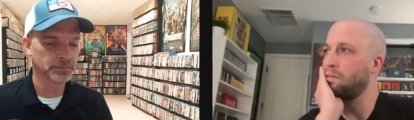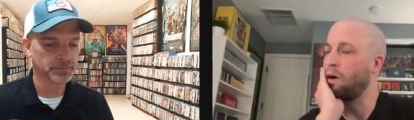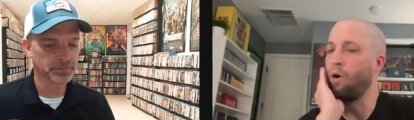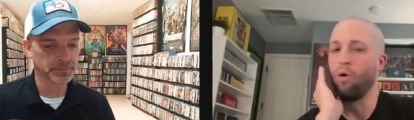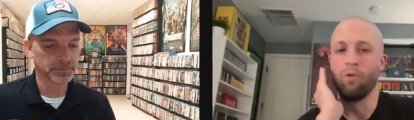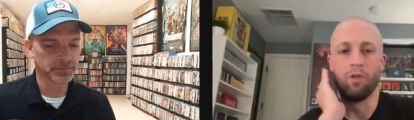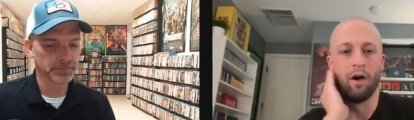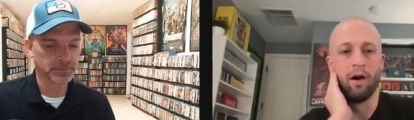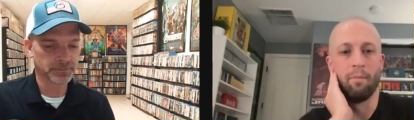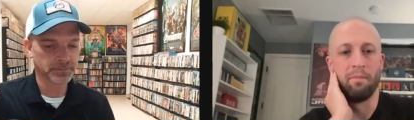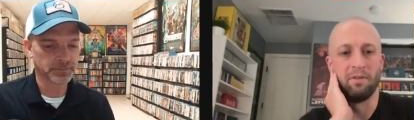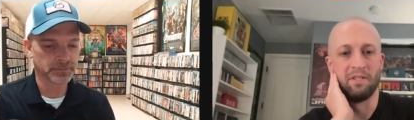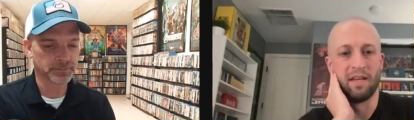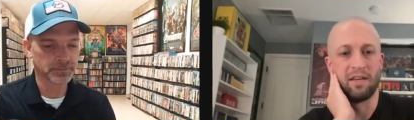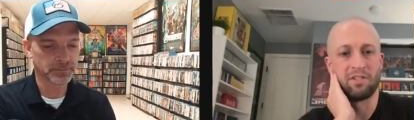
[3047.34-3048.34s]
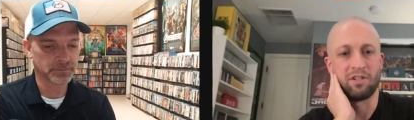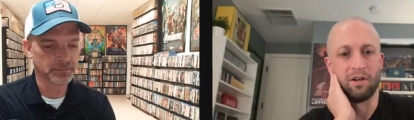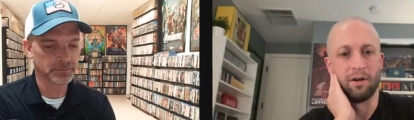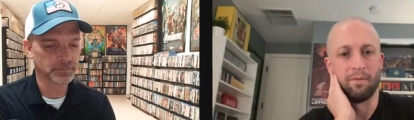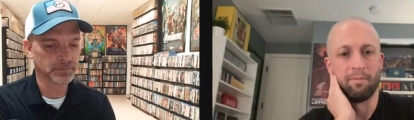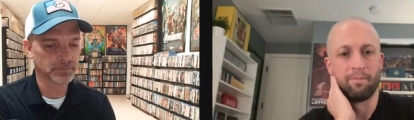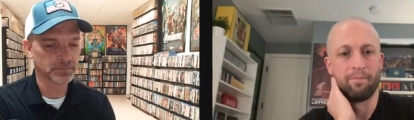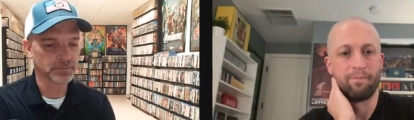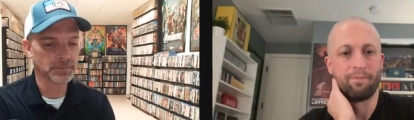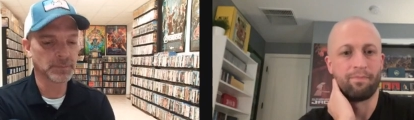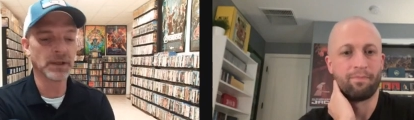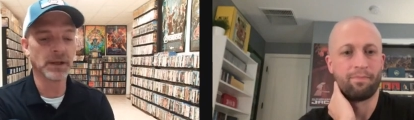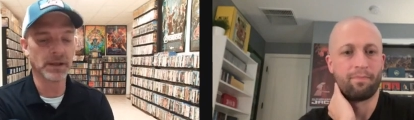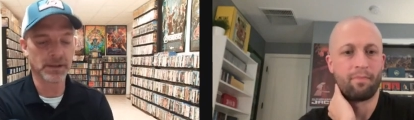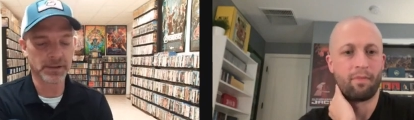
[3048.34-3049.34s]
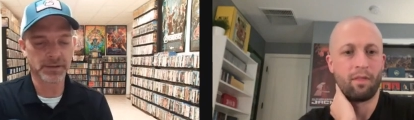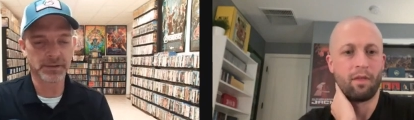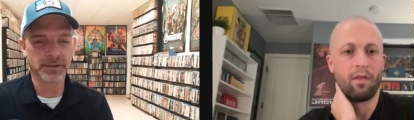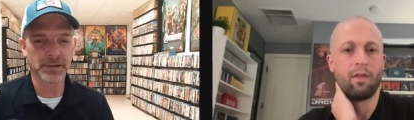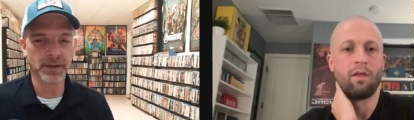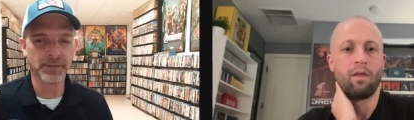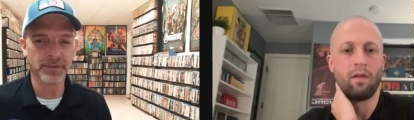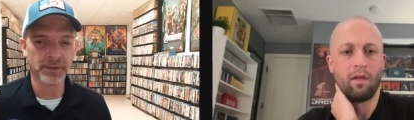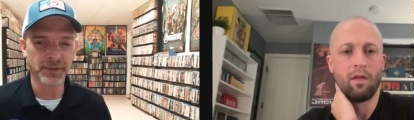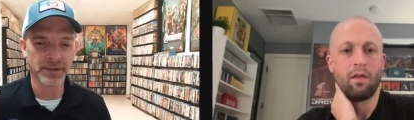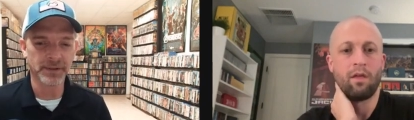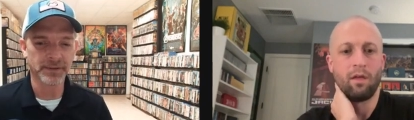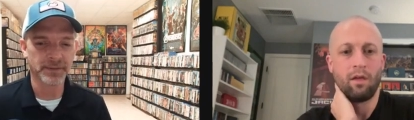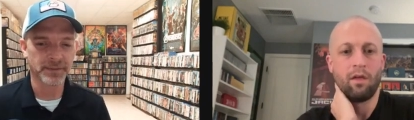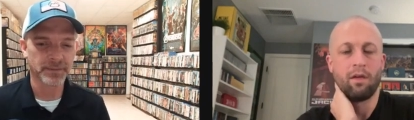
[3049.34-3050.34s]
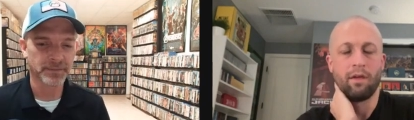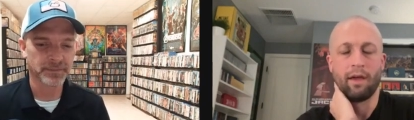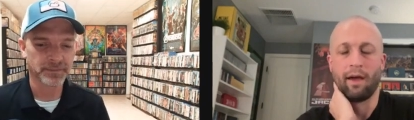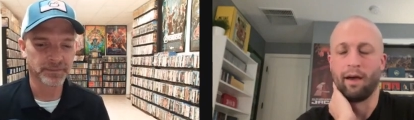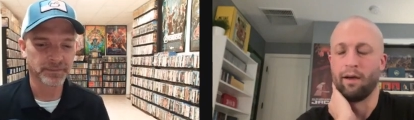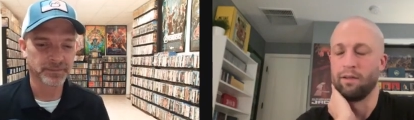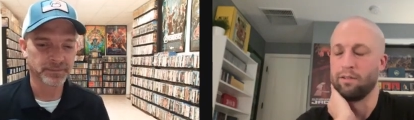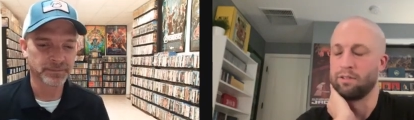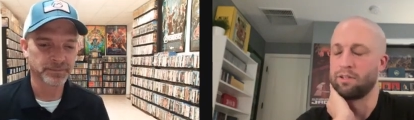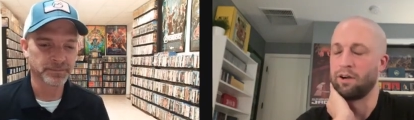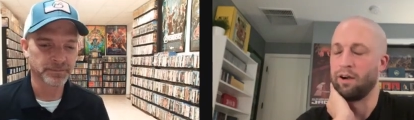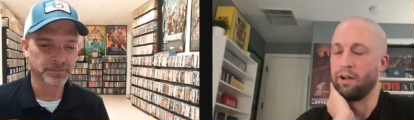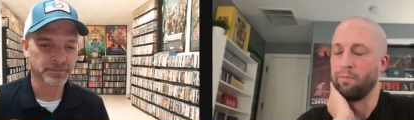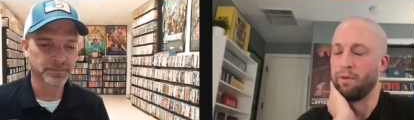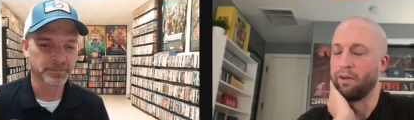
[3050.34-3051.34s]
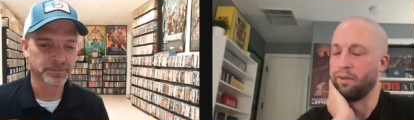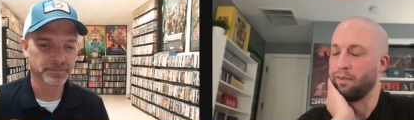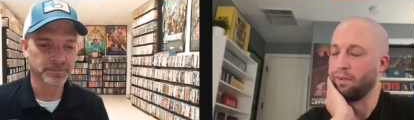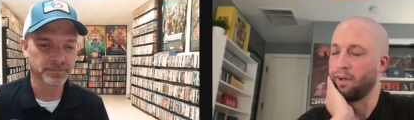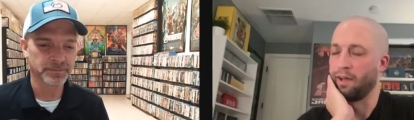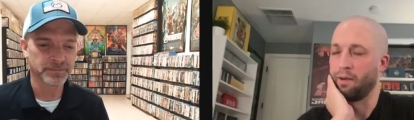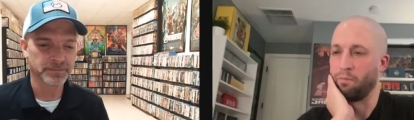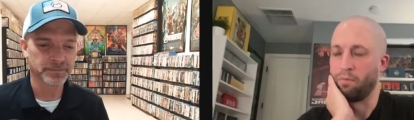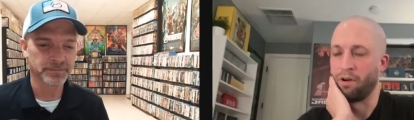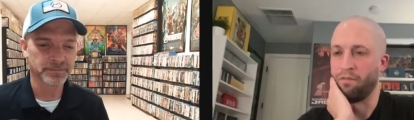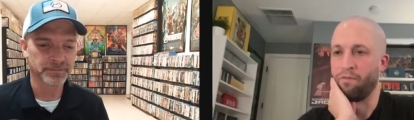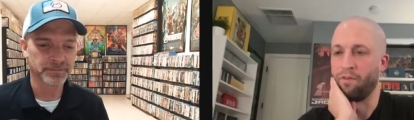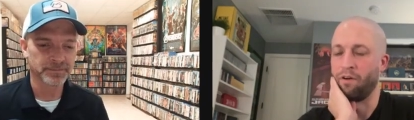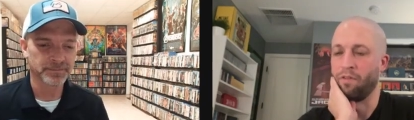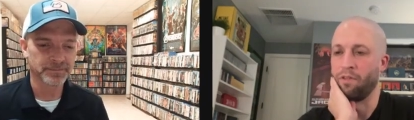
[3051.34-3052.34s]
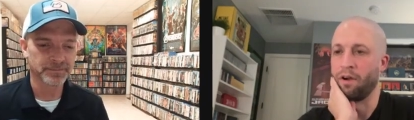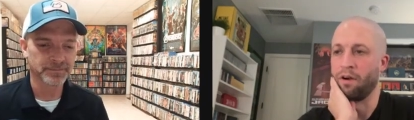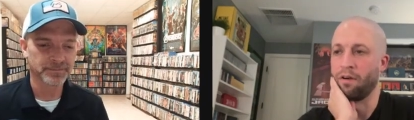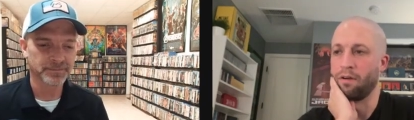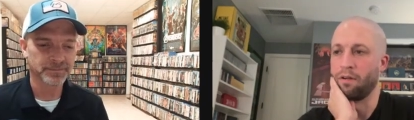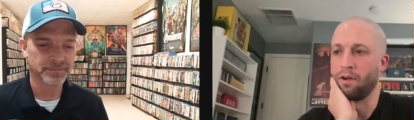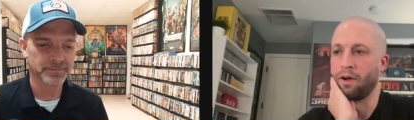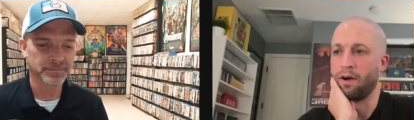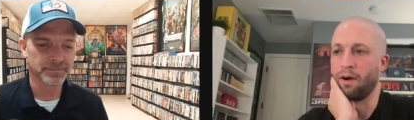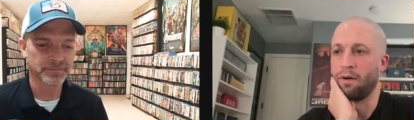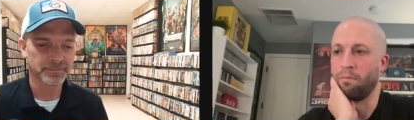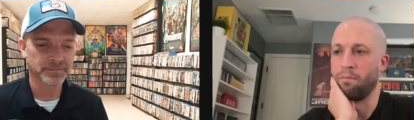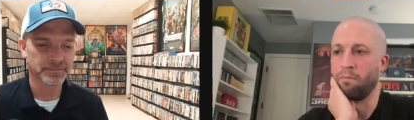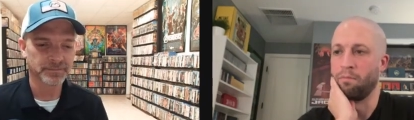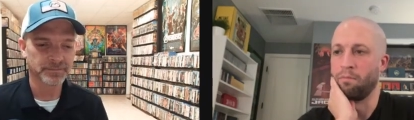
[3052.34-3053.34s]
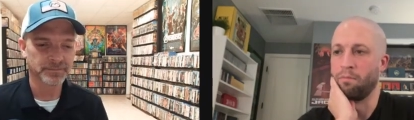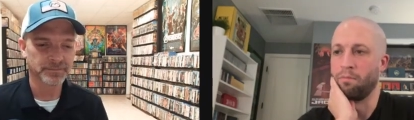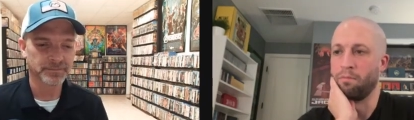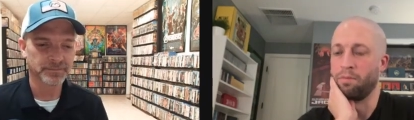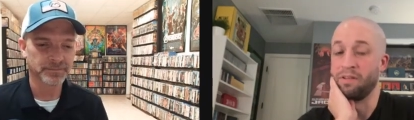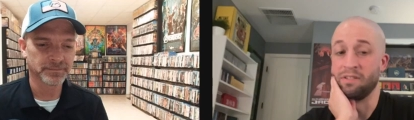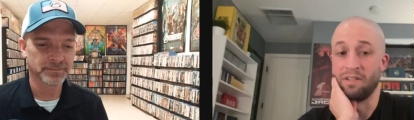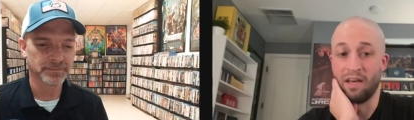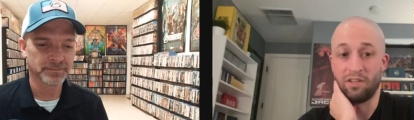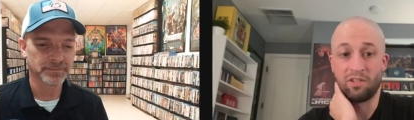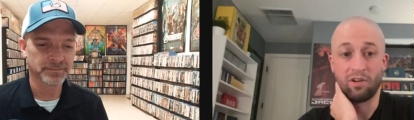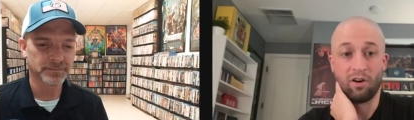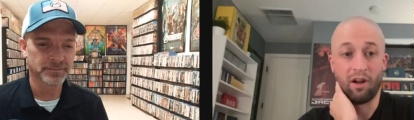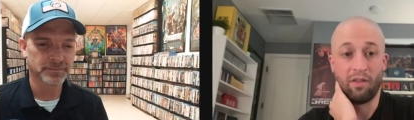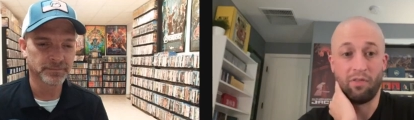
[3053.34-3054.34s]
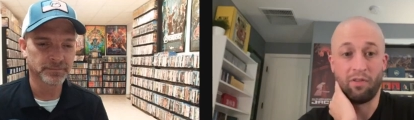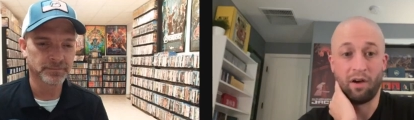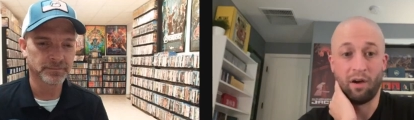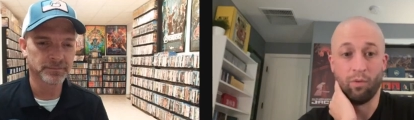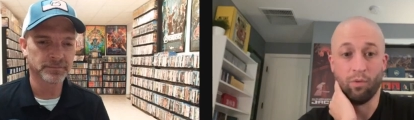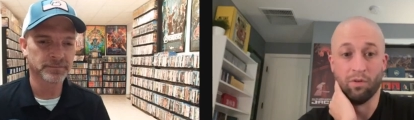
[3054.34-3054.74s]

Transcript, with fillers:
Speaker 1: Oh, the uh, Possessor.
Speaker 2: Yes, definitely.
Speaker 1: Yeah, sorry, my I had a brain fart there. Um, Possessor, I thought